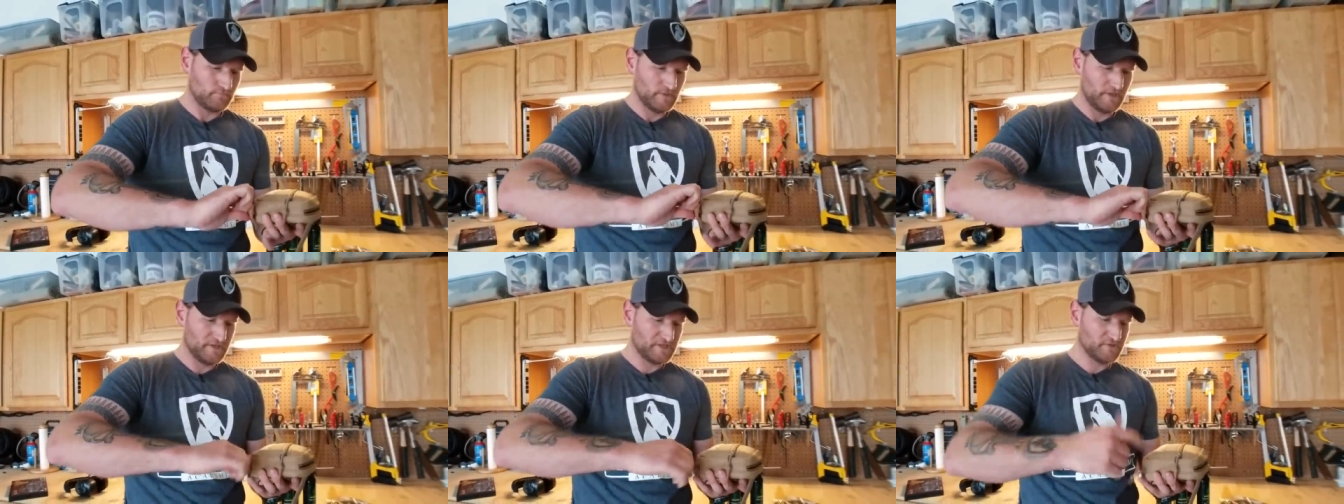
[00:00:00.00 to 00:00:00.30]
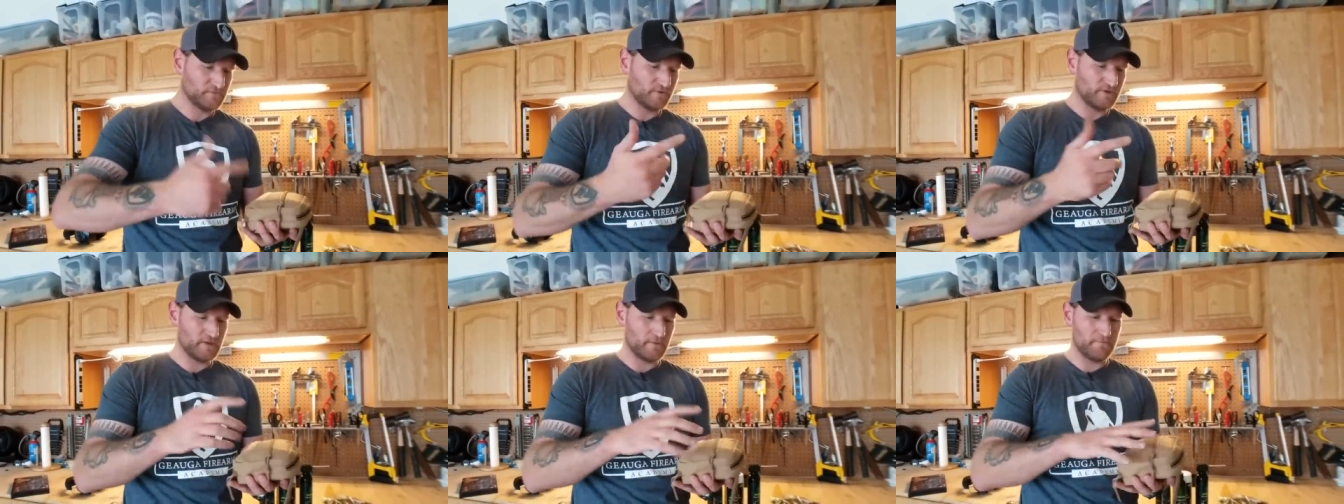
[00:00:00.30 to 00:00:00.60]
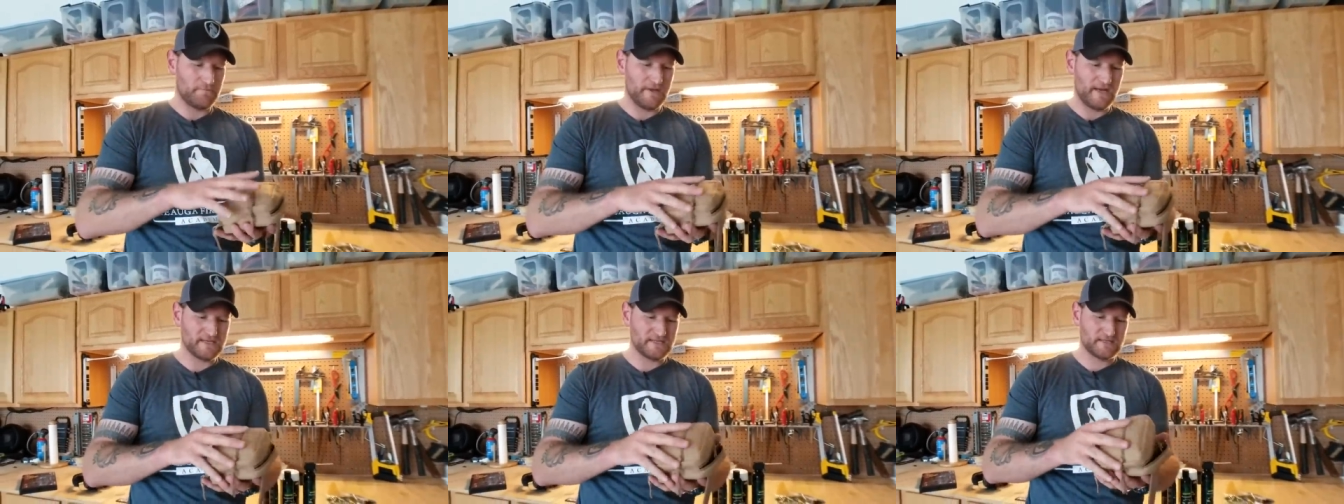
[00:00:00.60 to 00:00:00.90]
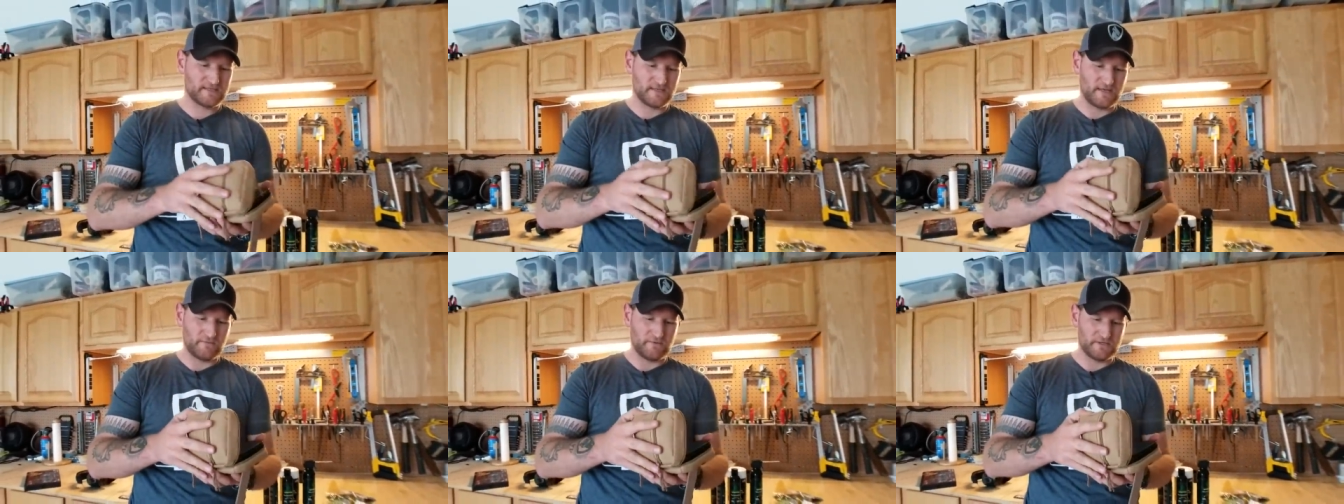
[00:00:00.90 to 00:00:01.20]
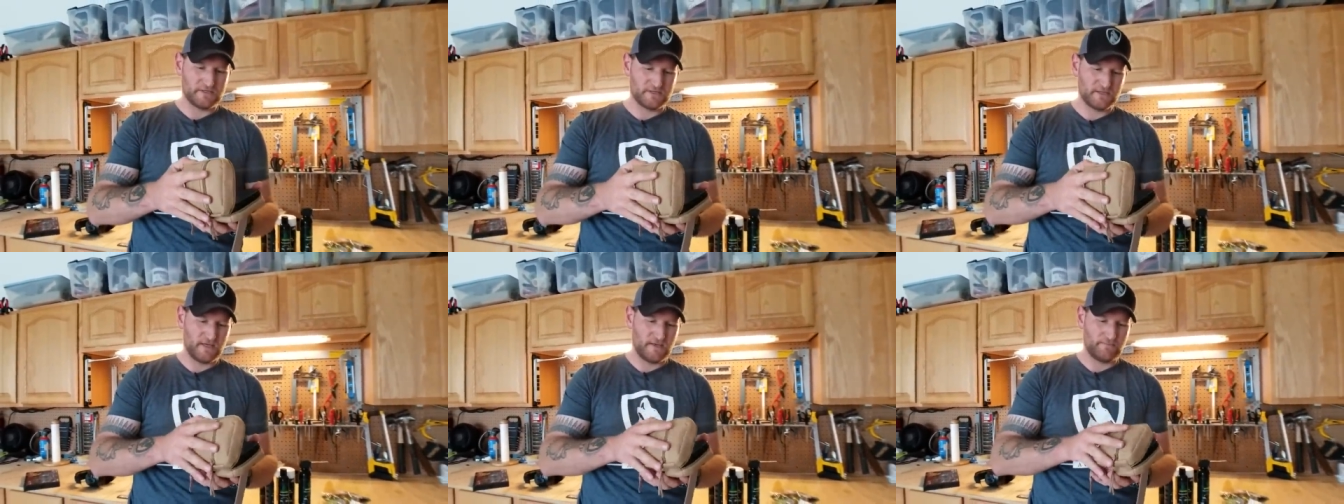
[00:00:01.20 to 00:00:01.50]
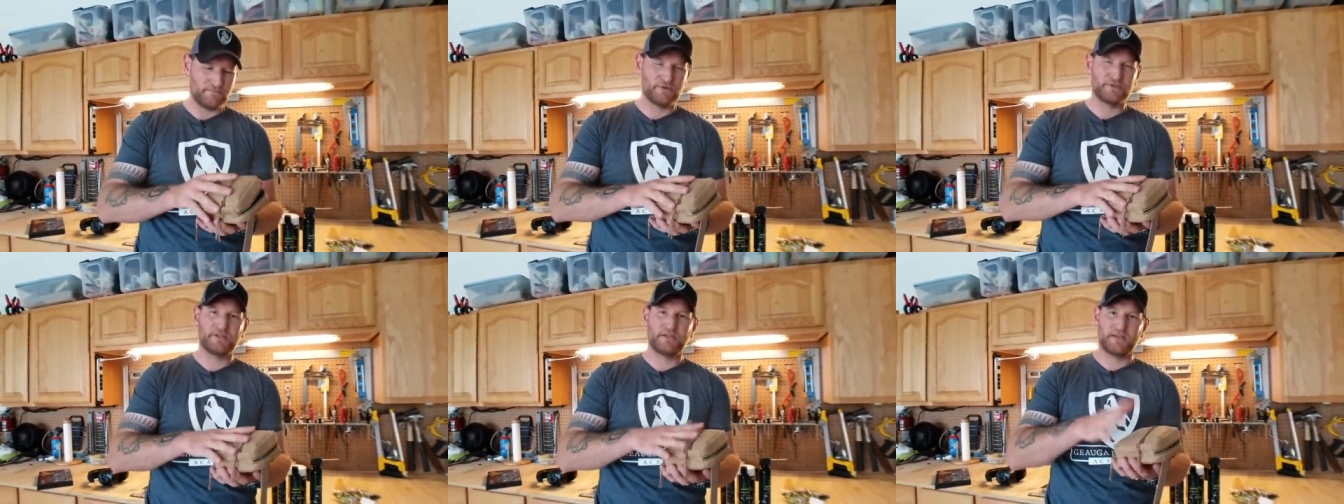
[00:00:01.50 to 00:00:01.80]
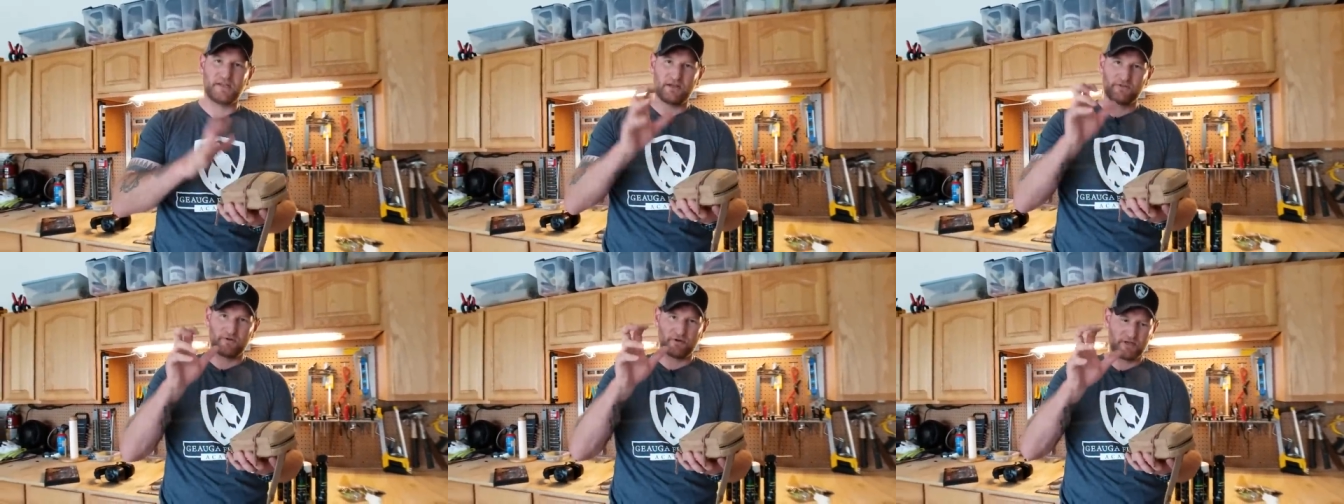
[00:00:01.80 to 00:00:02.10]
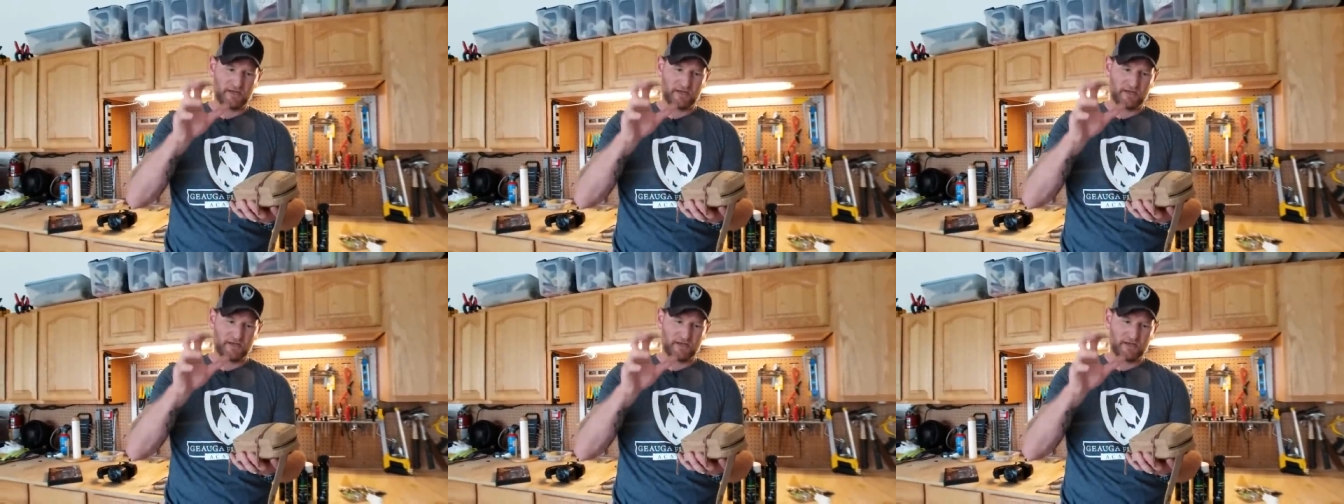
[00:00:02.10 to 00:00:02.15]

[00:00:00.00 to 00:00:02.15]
this is one of the best, I would say, put together